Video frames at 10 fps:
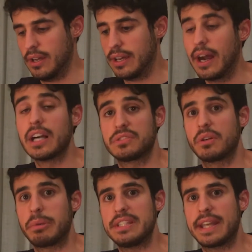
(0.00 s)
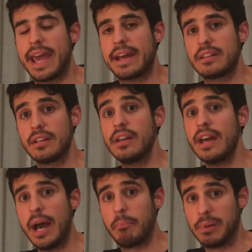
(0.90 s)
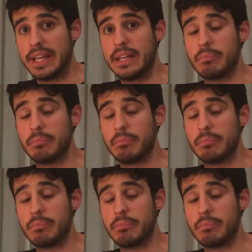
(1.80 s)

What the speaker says: cards from his hand and play